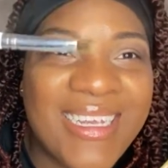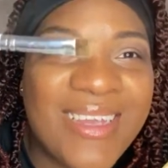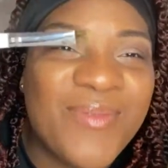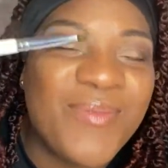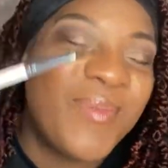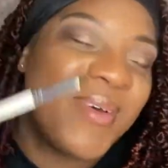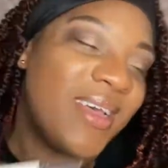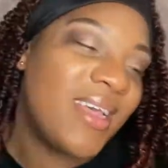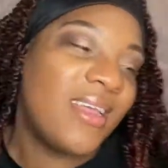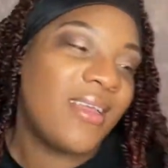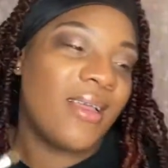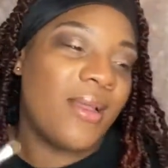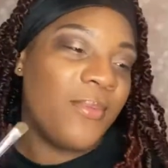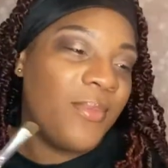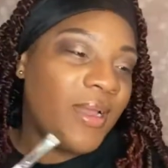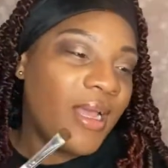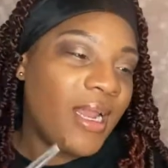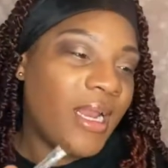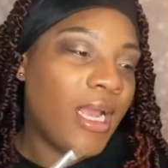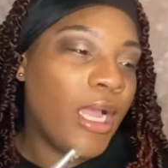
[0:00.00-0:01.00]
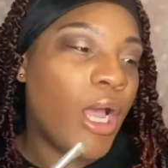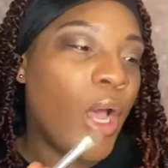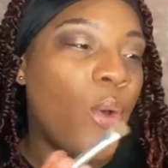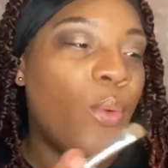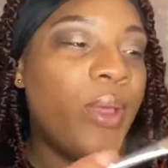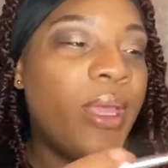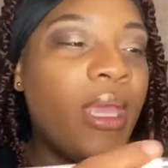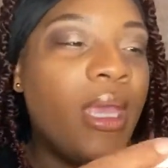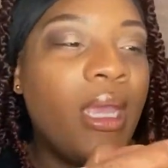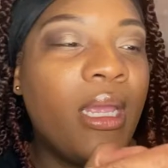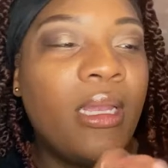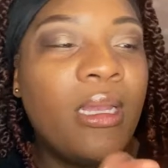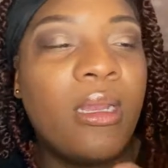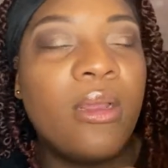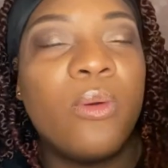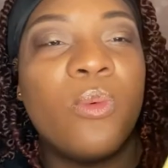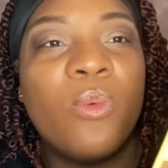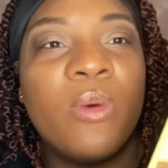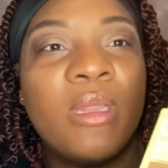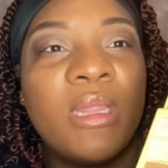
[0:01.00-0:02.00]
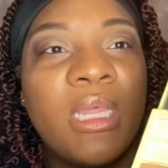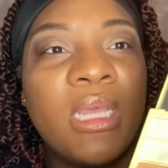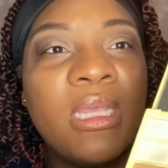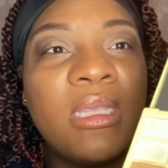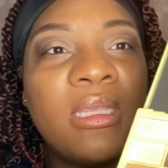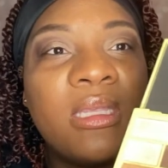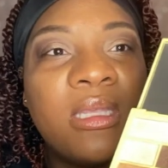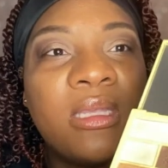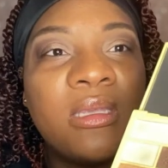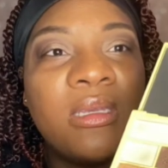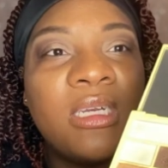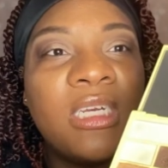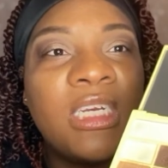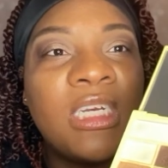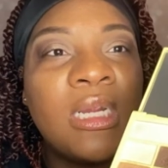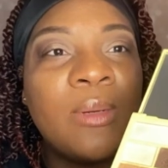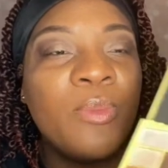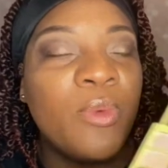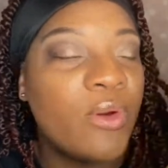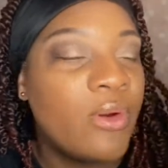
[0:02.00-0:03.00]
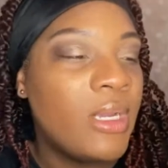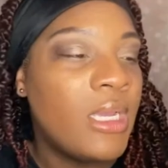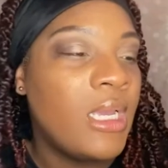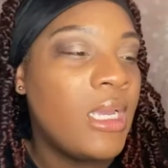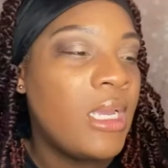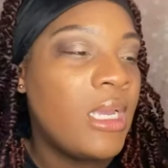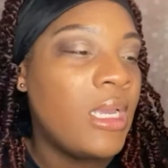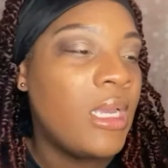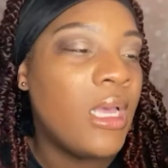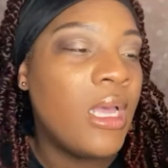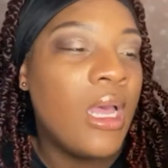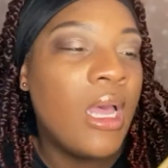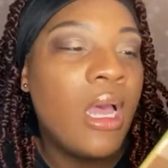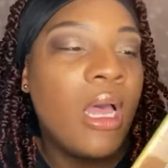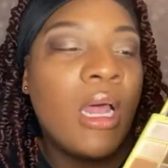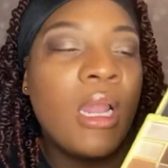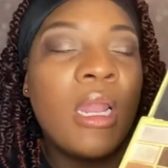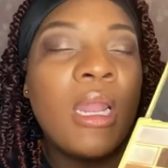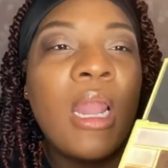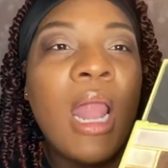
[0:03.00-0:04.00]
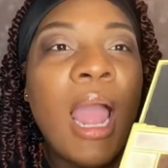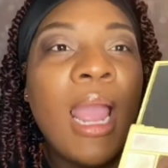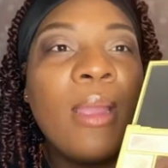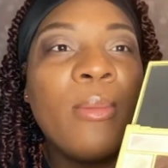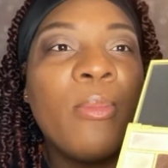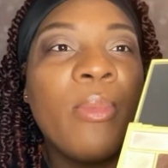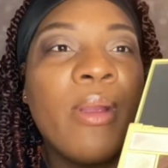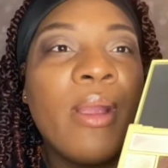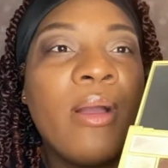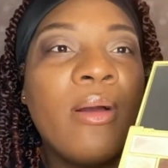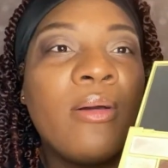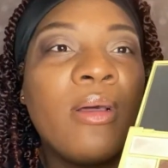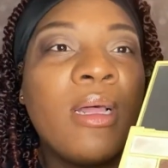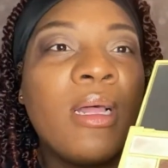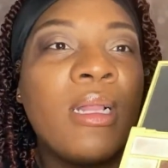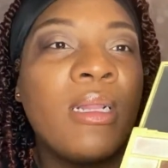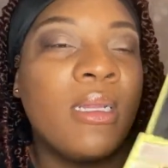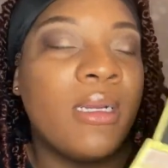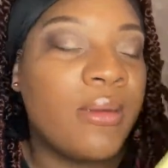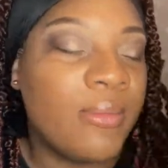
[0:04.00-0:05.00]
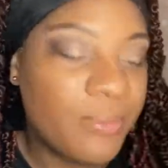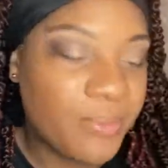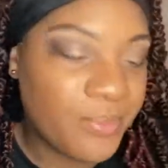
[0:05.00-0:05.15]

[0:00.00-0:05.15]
But I'm gonna go in with this shimmery light brown color.